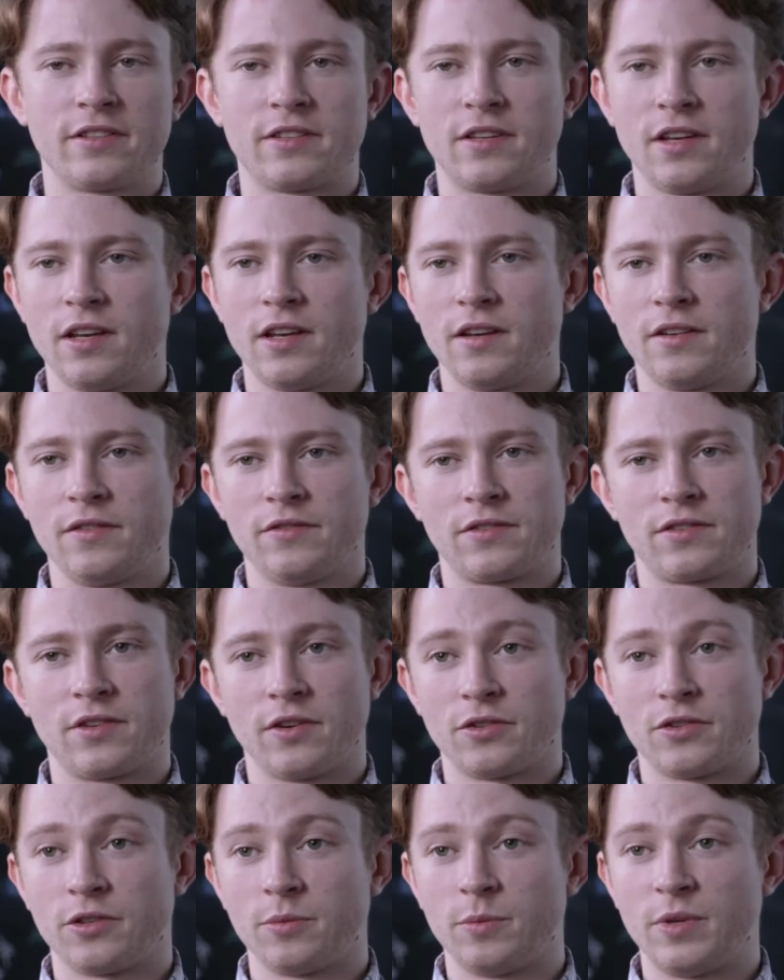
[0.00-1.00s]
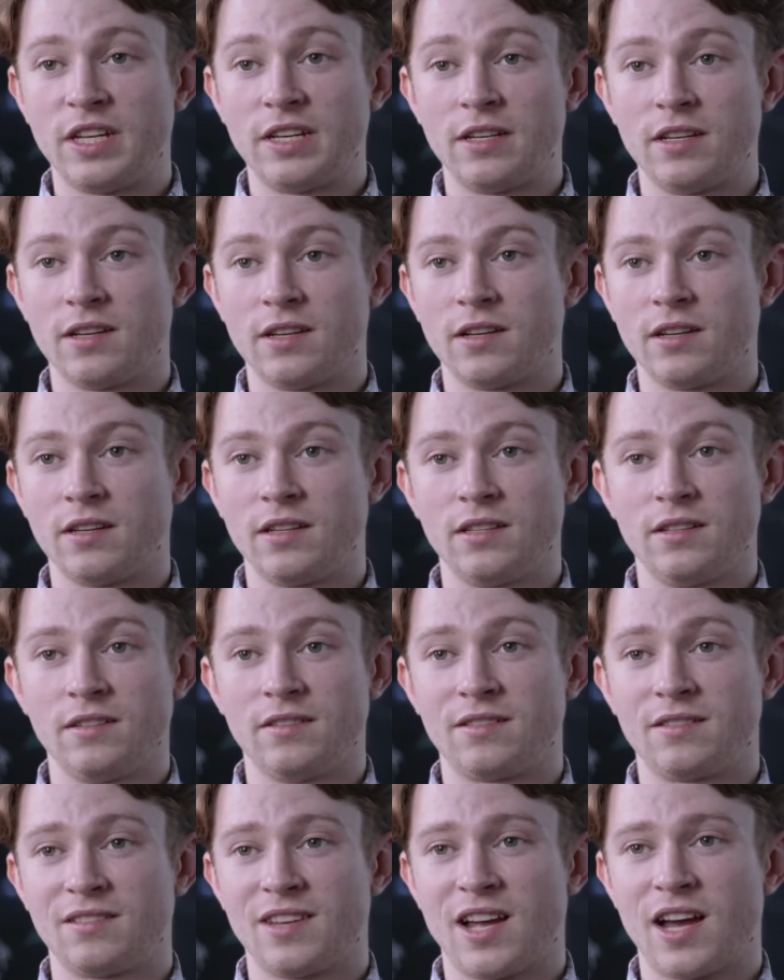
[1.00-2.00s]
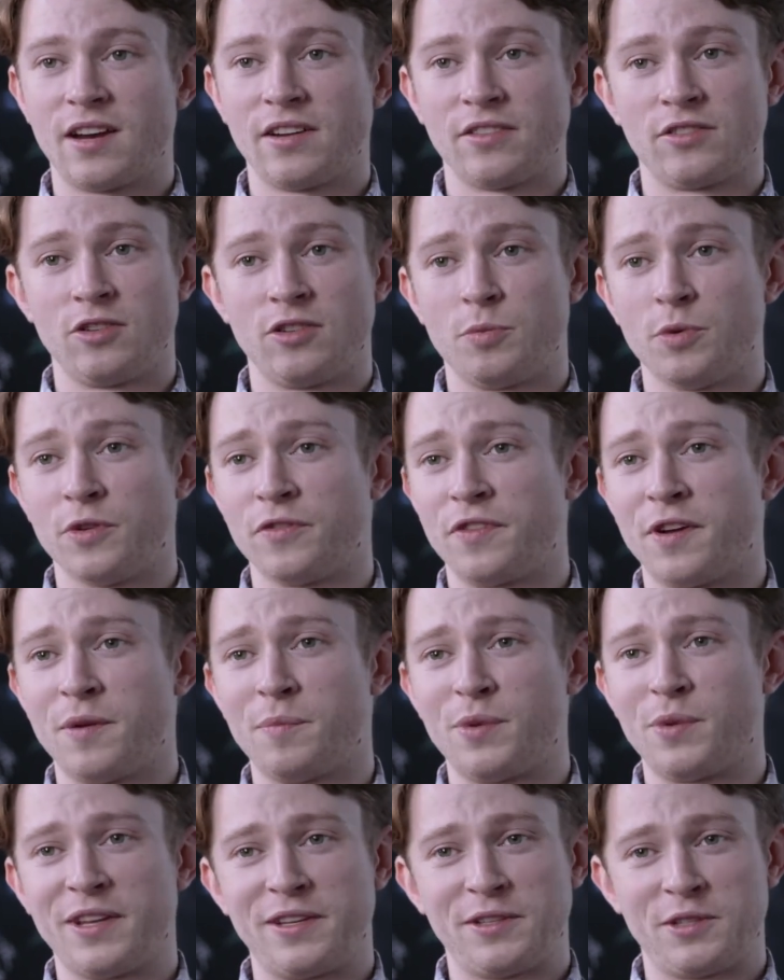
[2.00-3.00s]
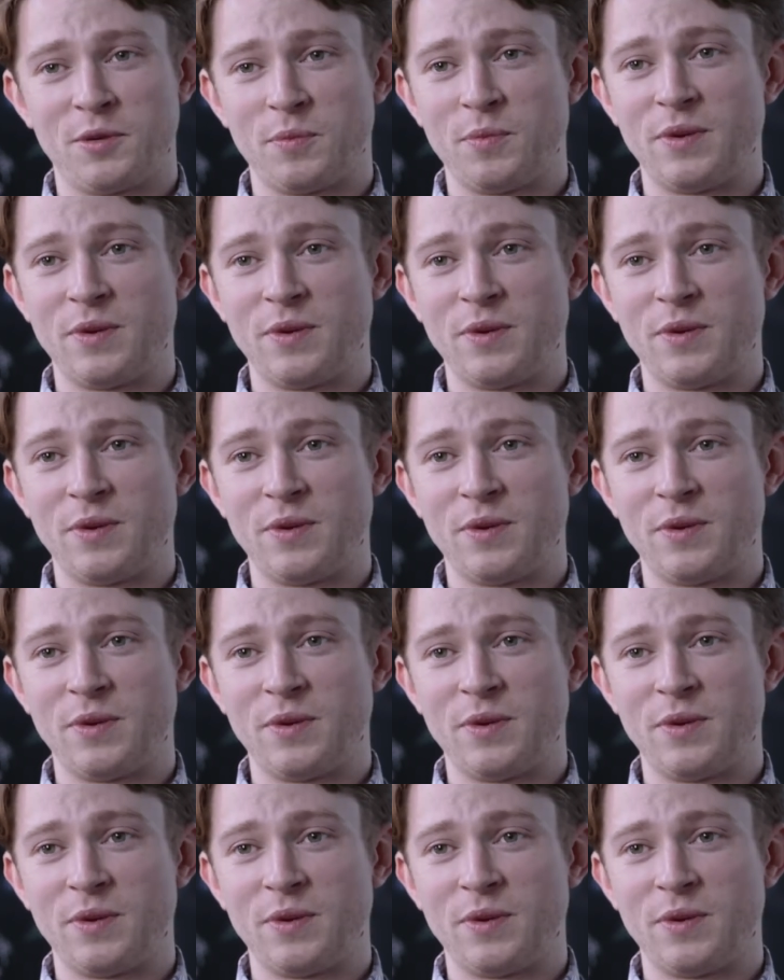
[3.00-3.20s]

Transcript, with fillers: state of social media is not a super fun place to